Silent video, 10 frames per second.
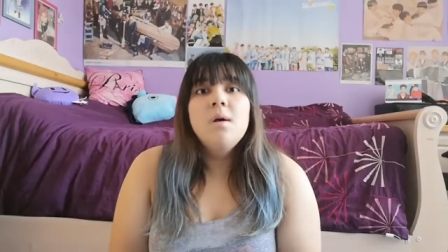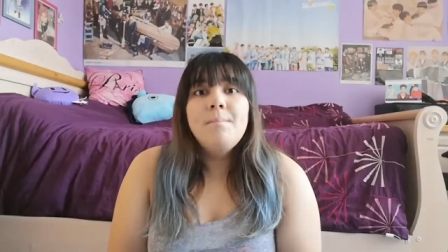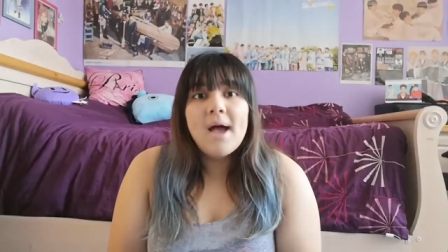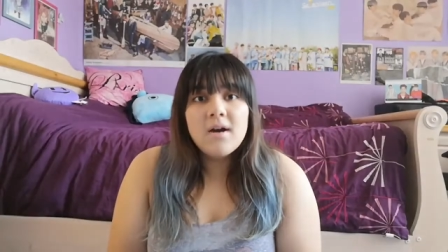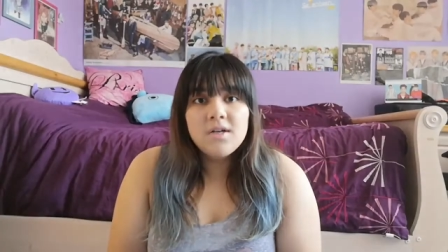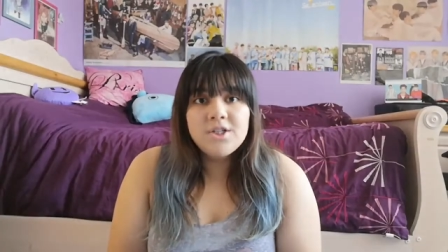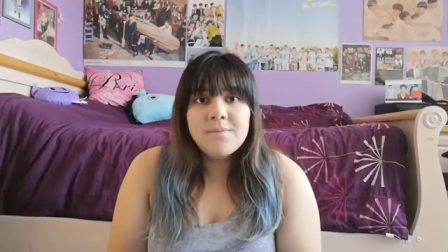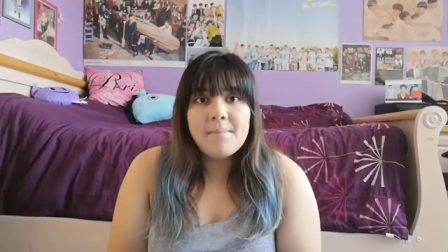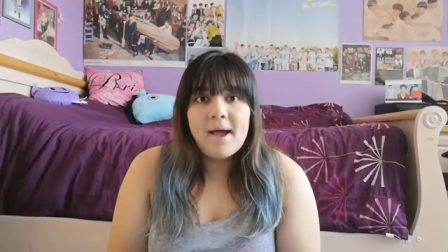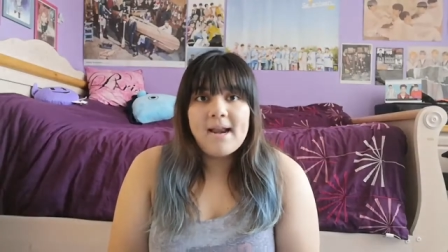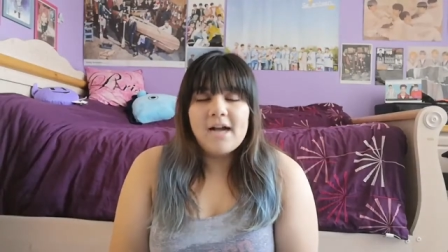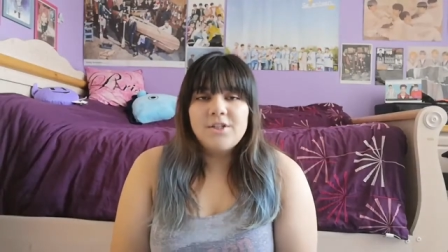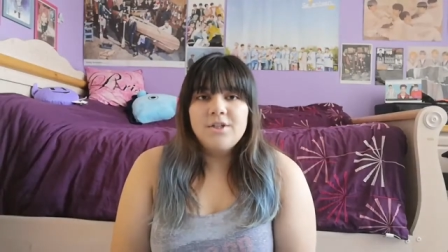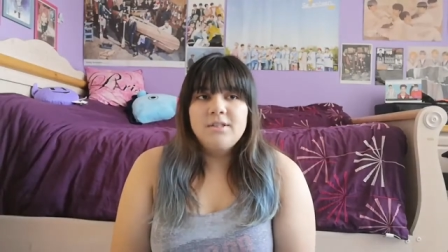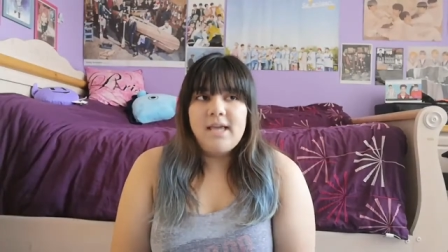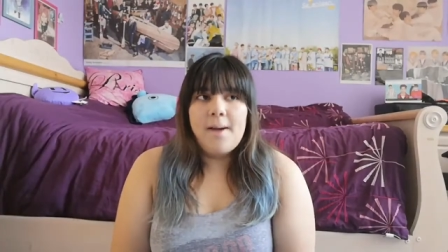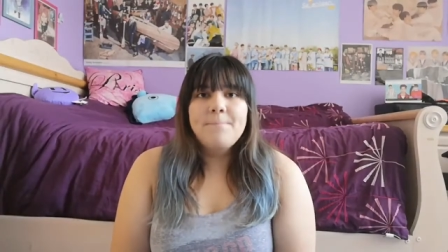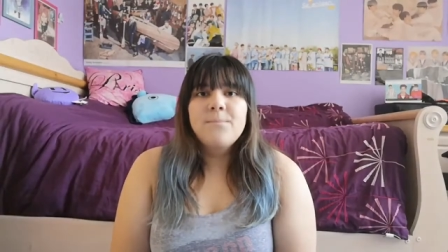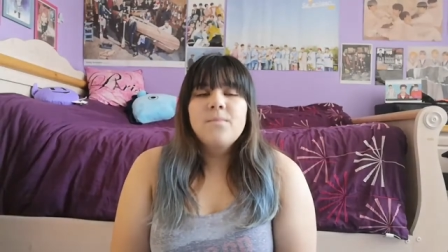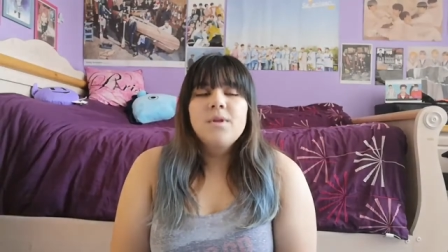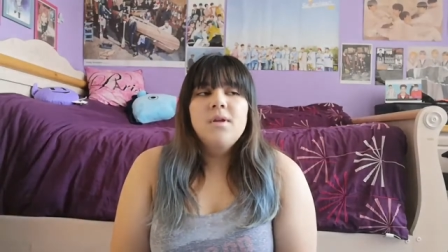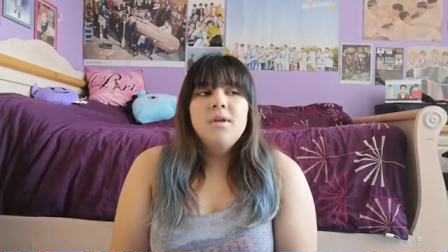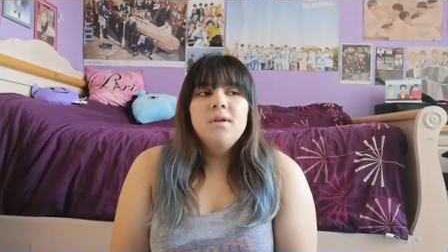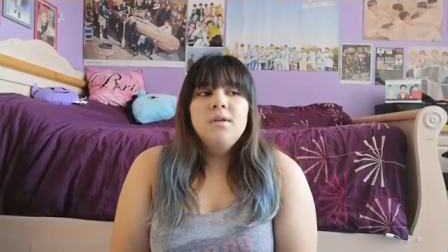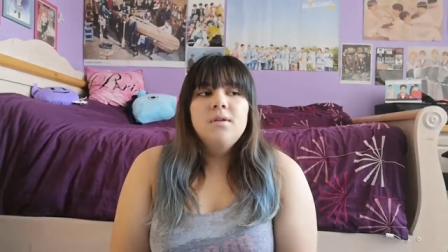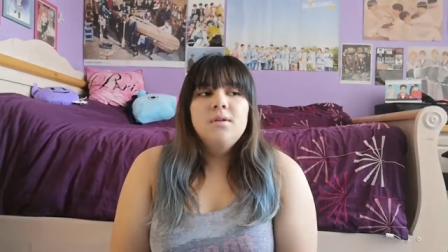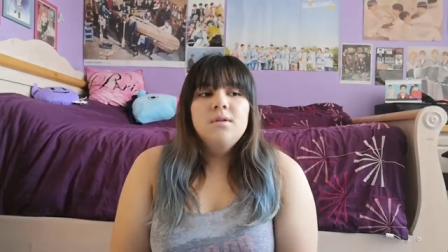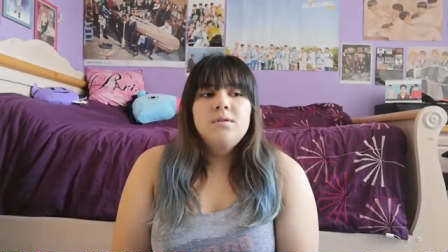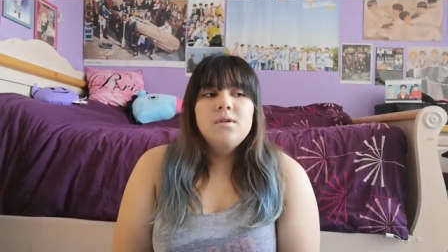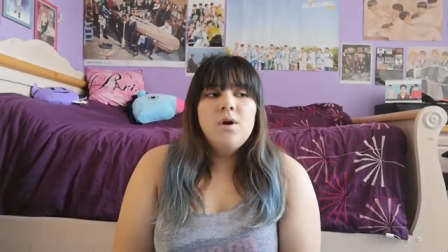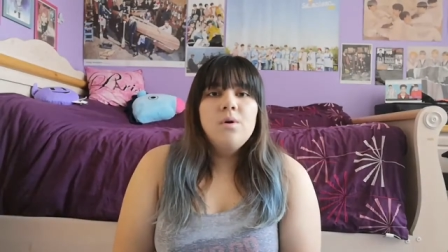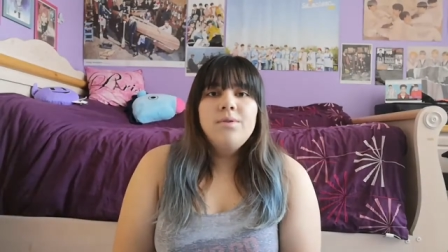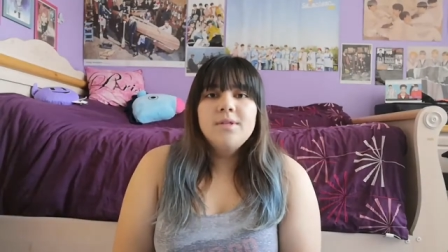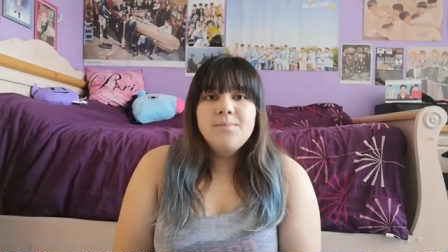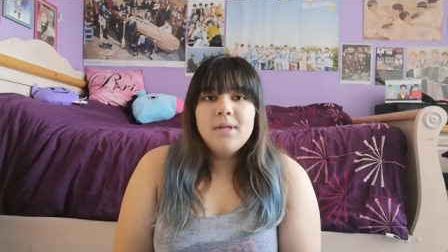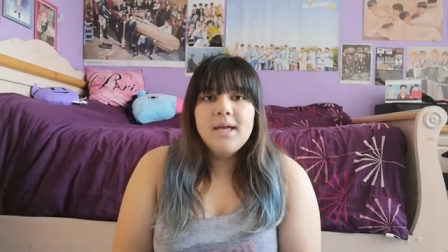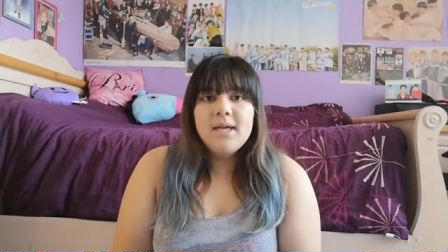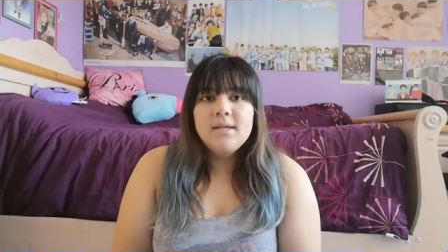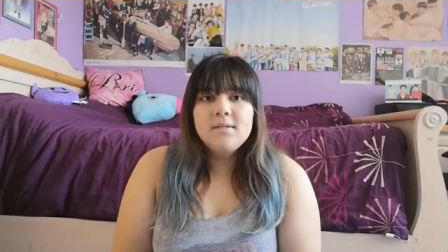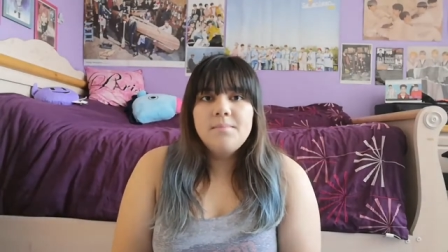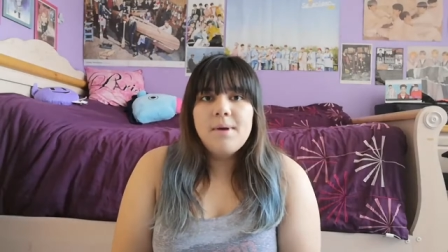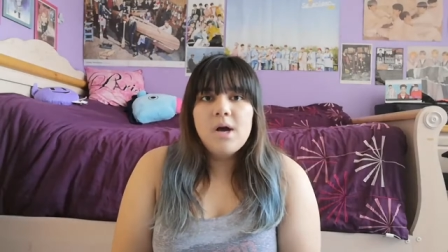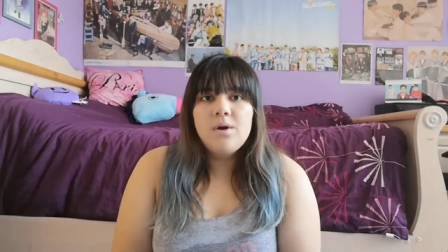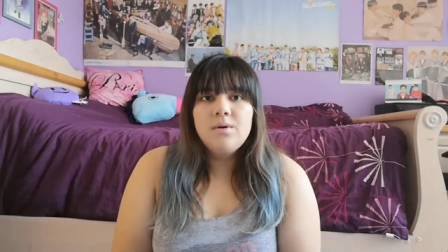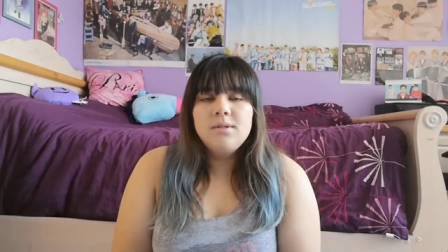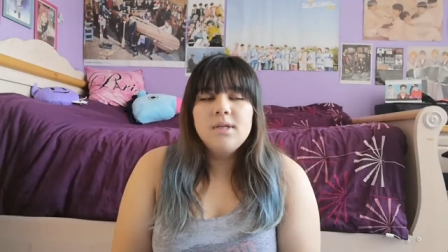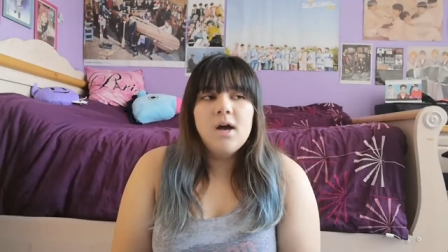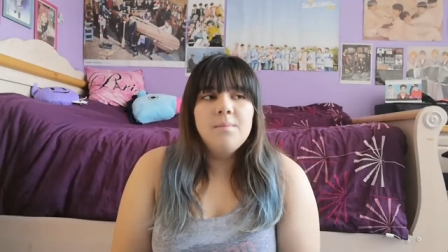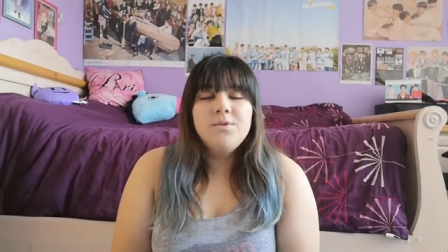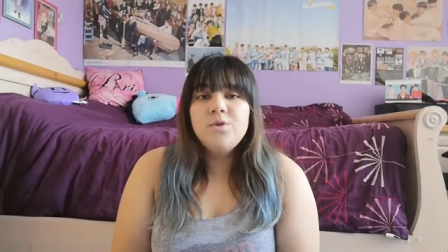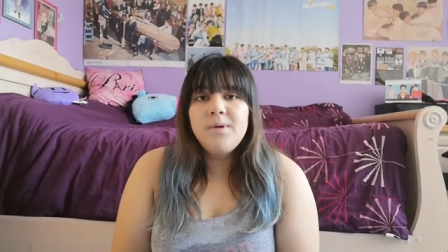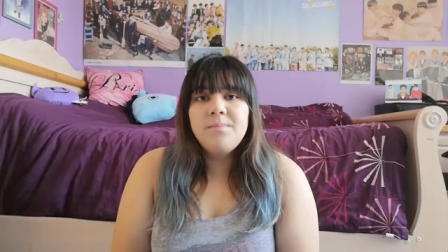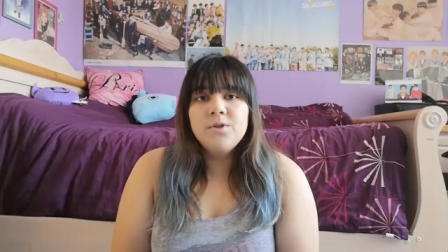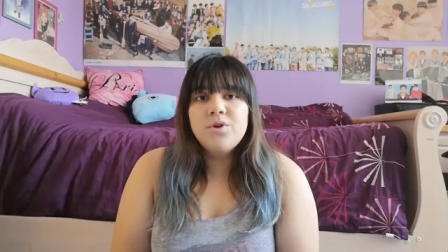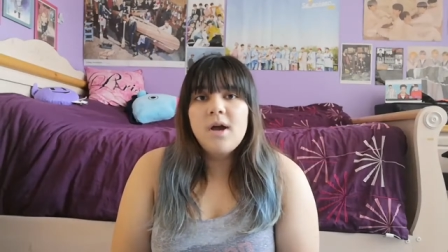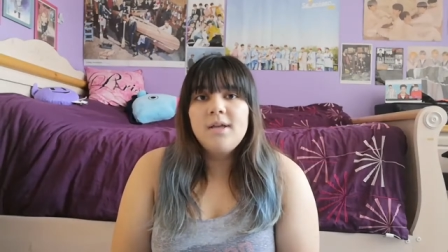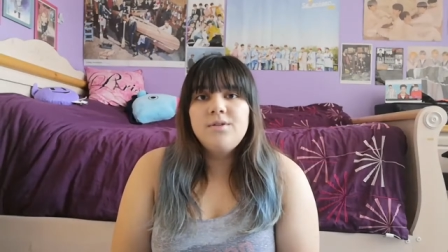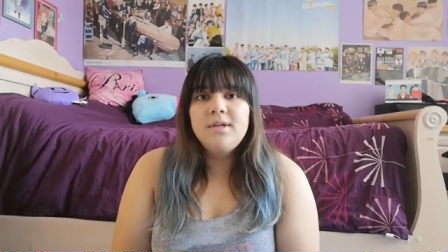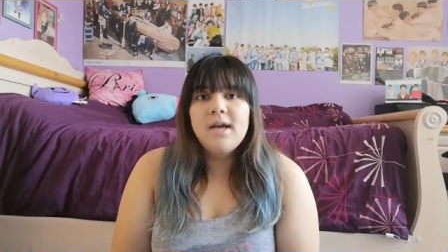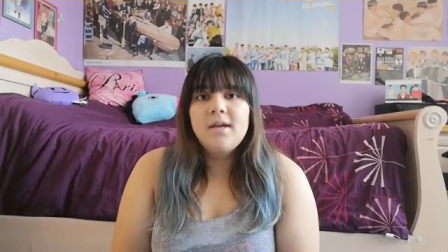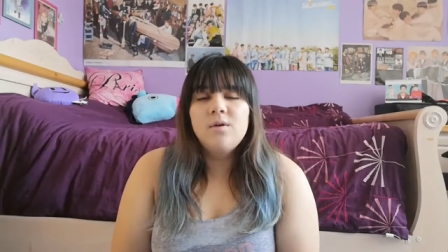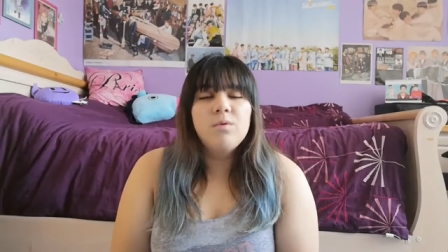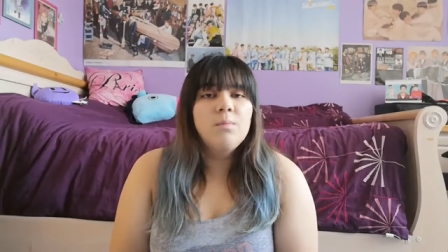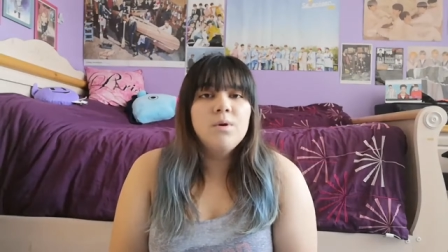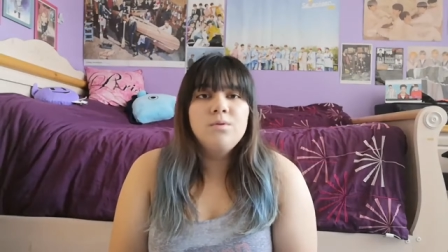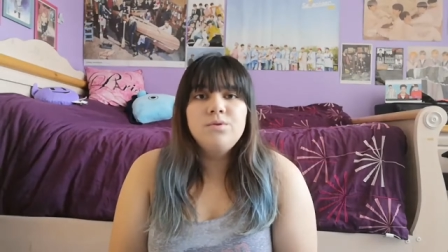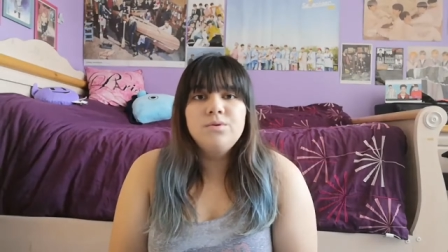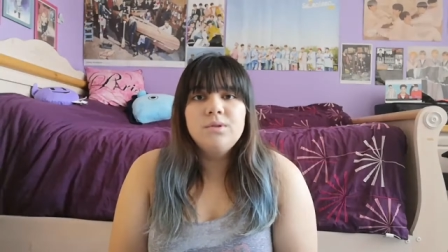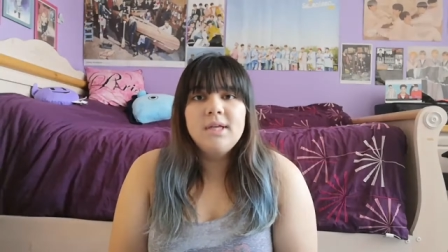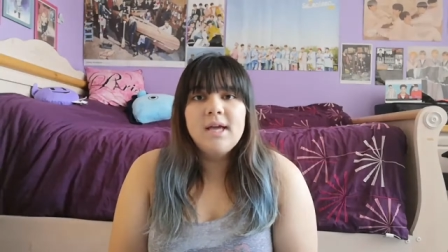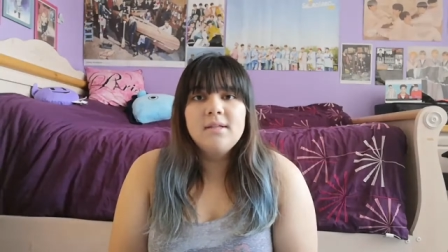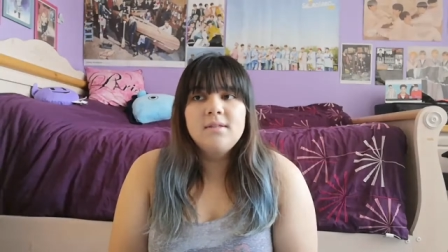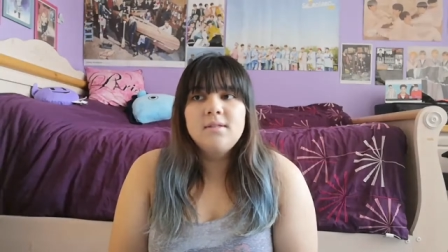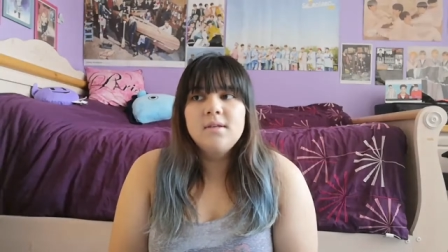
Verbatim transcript: Bad Auditions by Bad Actors, yeah. So this play is about um, two people trying to get a Romeo and Juliet